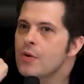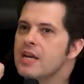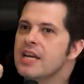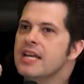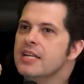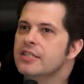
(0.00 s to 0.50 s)
you
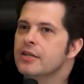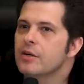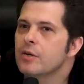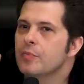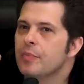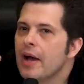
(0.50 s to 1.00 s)
don't need
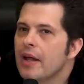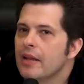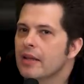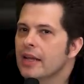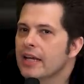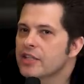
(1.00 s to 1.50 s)
to, but
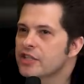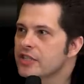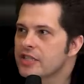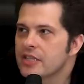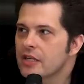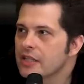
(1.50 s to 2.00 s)
like it
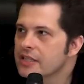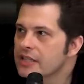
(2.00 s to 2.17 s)
should still